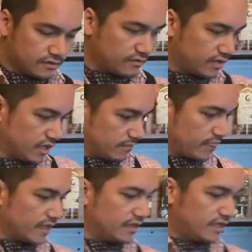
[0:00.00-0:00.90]
All right,
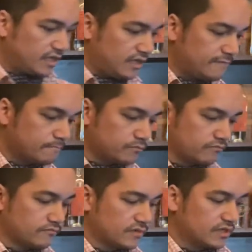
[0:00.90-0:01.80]
and then
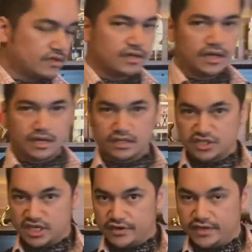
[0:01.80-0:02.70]
the
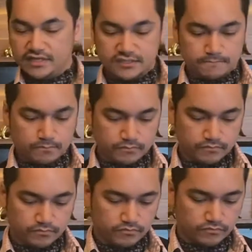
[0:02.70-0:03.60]
cherries.
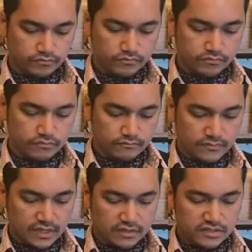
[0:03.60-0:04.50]

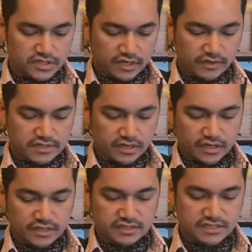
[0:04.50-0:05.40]
The cherries are
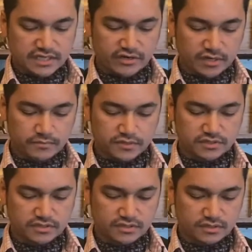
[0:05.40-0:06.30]
in syrups,
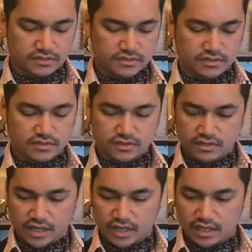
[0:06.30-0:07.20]

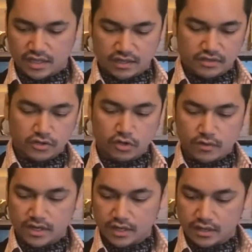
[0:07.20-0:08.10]
and you don't
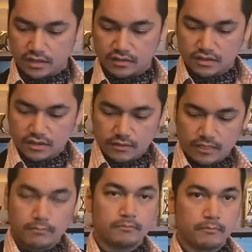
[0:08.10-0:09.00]
want to
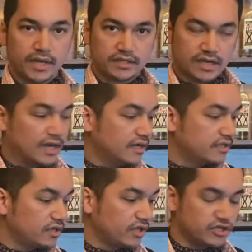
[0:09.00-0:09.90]
make the
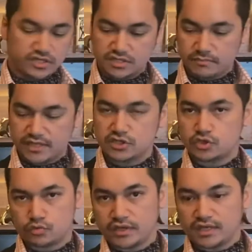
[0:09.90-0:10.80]
cocktail that you just made
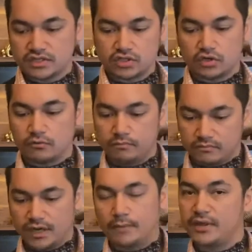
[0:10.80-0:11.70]
sweet, so
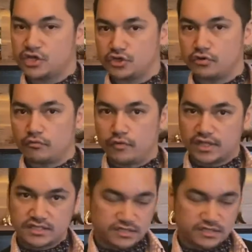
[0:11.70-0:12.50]
make sure you rinse